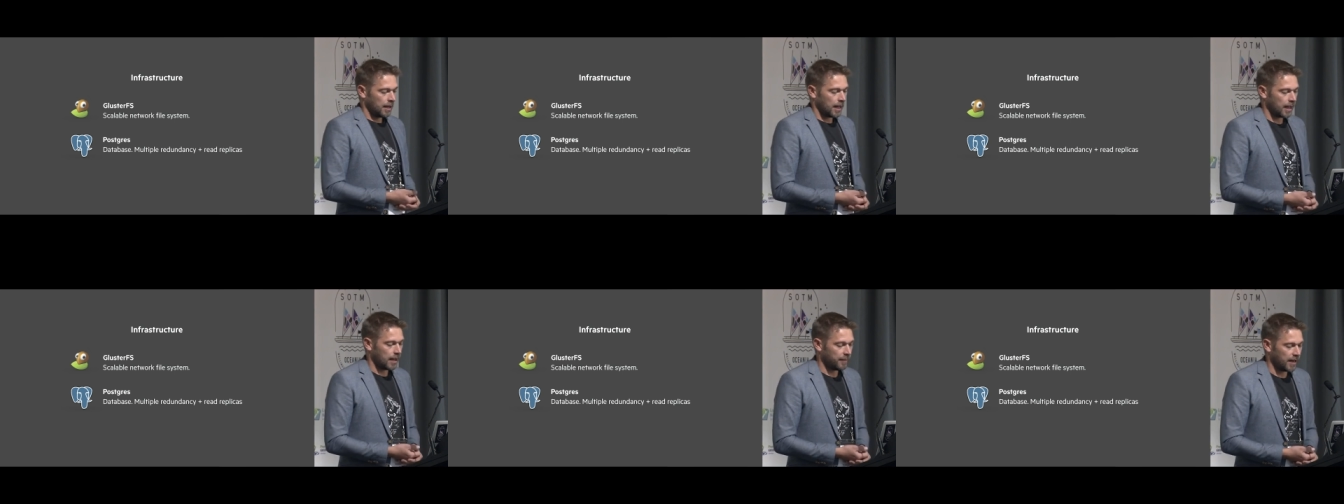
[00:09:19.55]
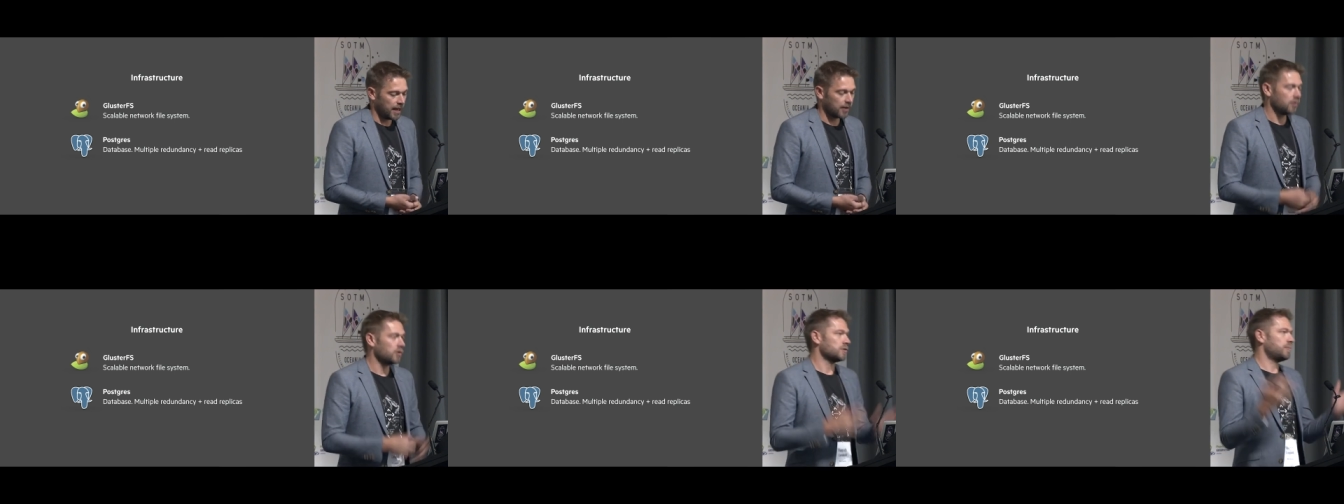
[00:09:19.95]
Um,
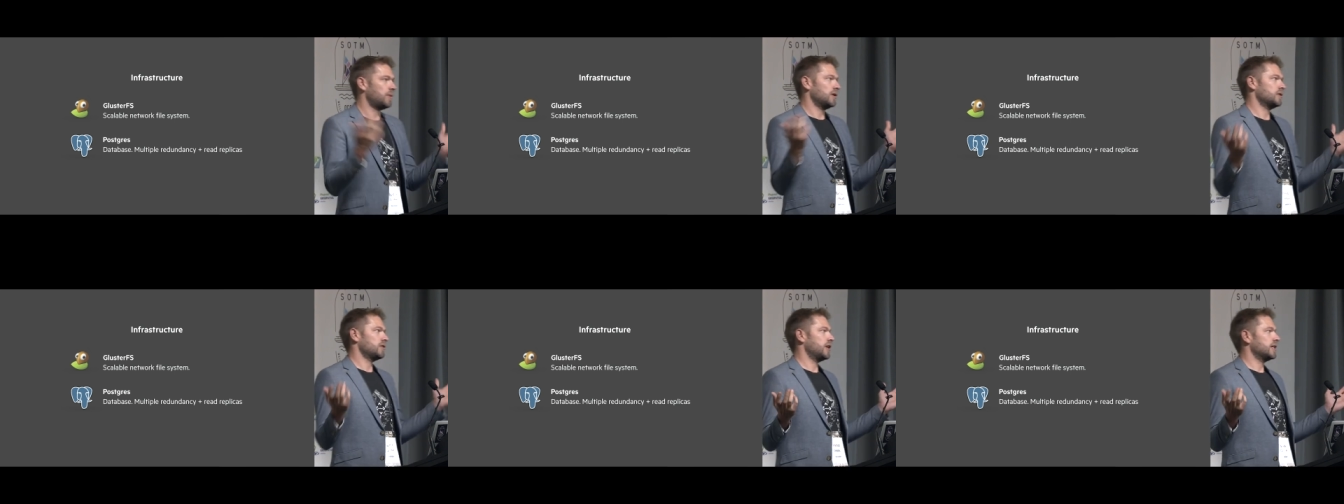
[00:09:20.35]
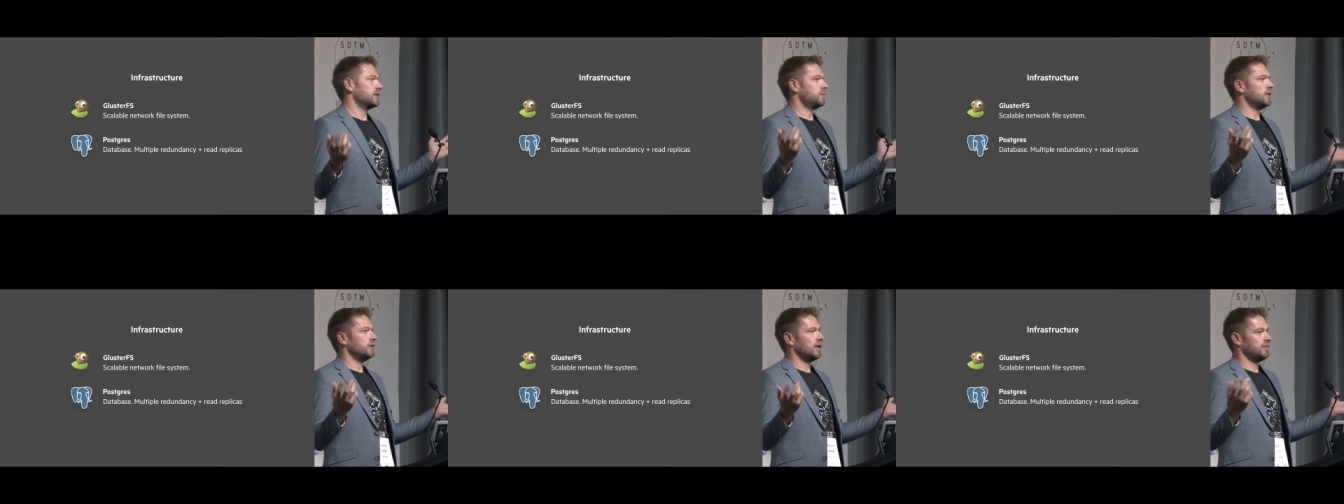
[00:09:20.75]
and of course,
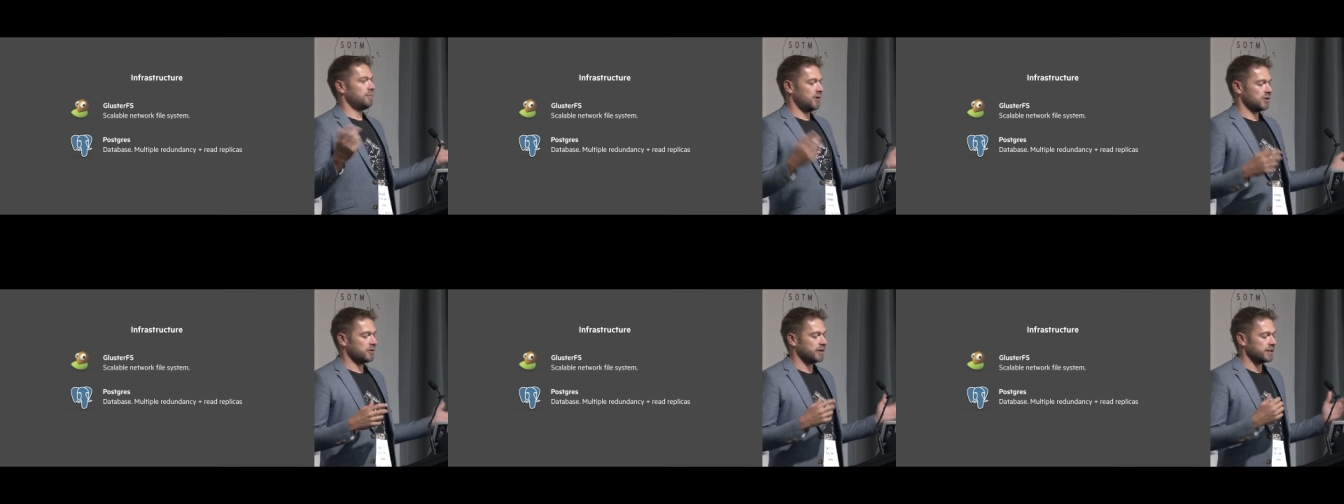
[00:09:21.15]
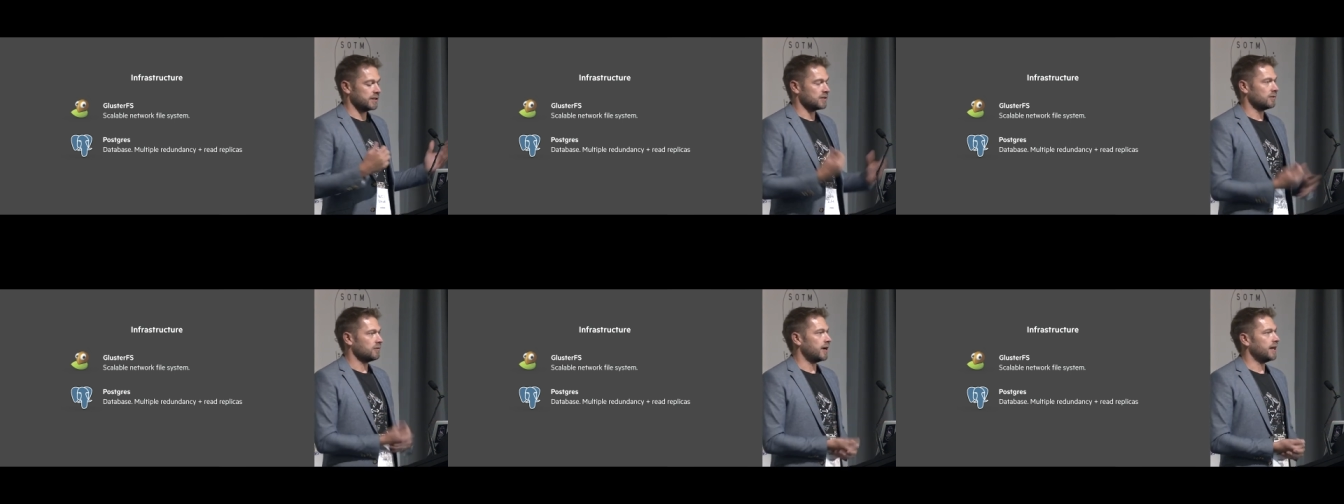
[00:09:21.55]
Postgres, we all love Postgres.
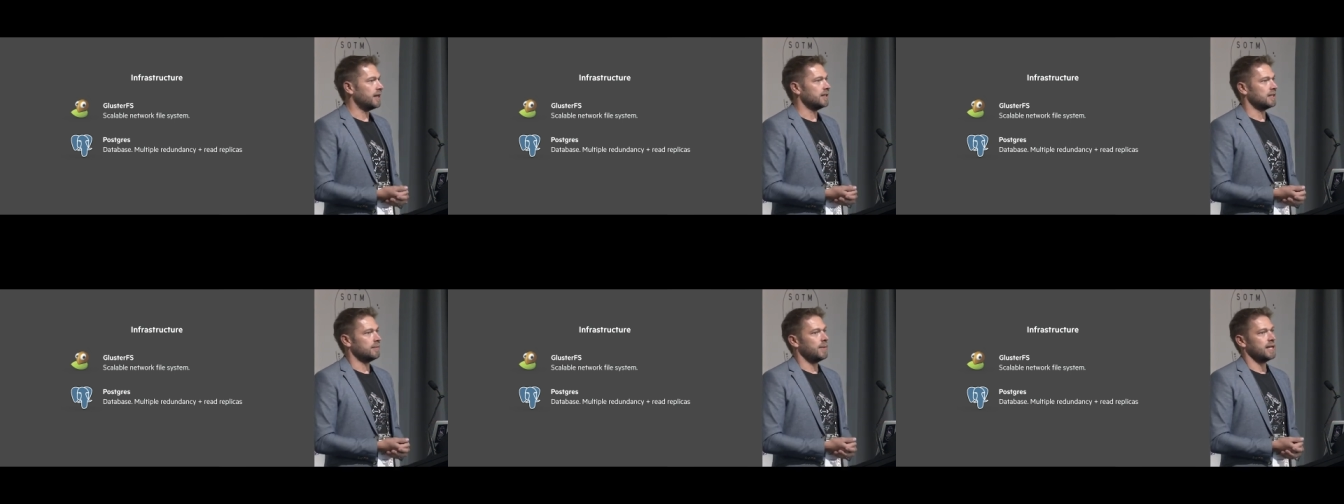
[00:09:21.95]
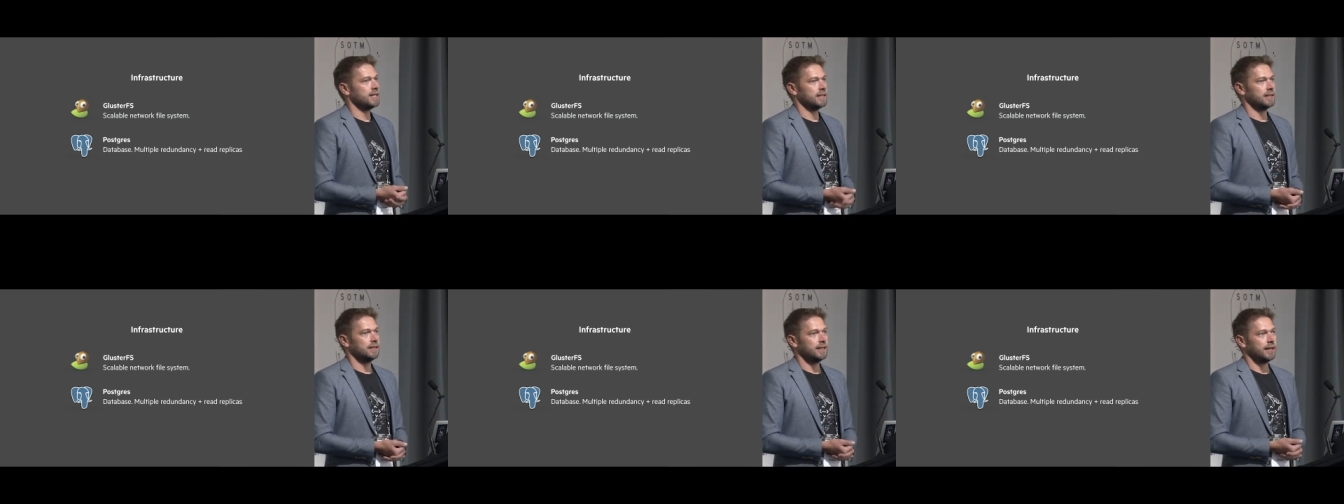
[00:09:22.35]
It's great. It's
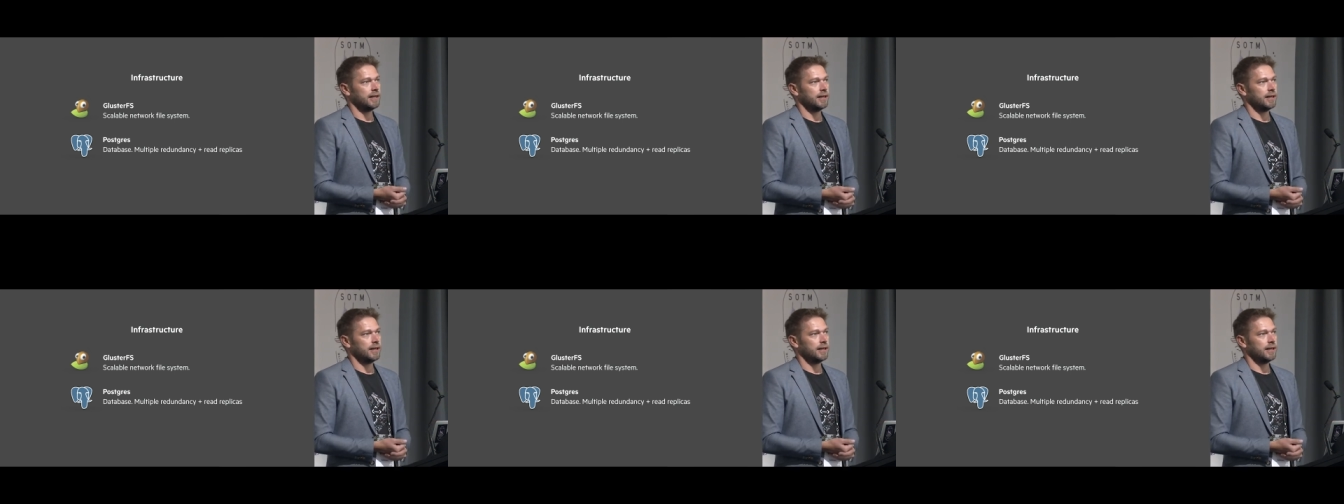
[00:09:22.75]
amazing